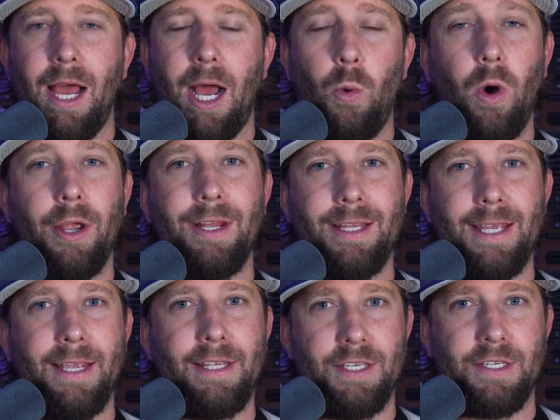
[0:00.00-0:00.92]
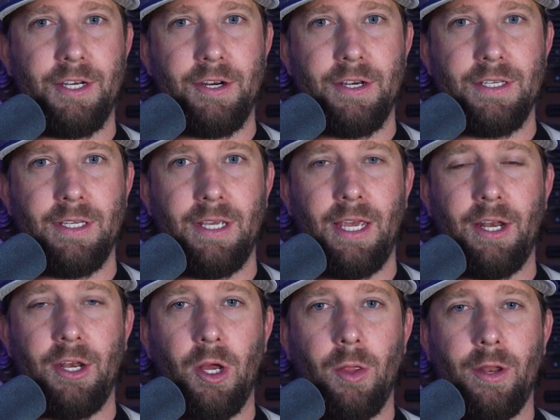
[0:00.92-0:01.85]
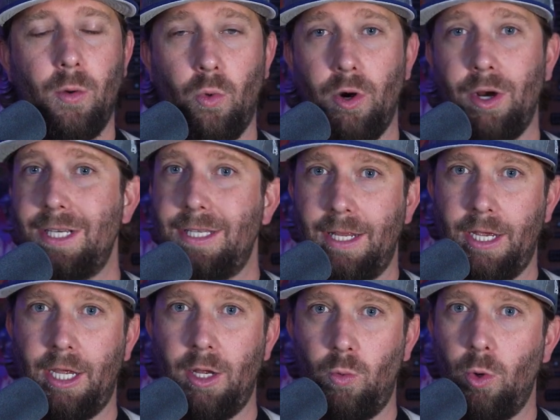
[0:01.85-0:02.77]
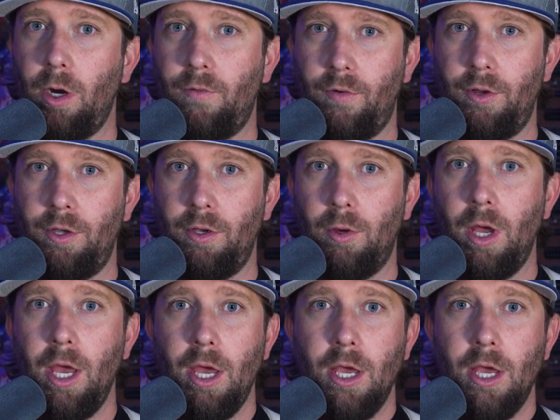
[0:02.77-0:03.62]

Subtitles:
I want you to take this seriously and know that it works and that it could work for you.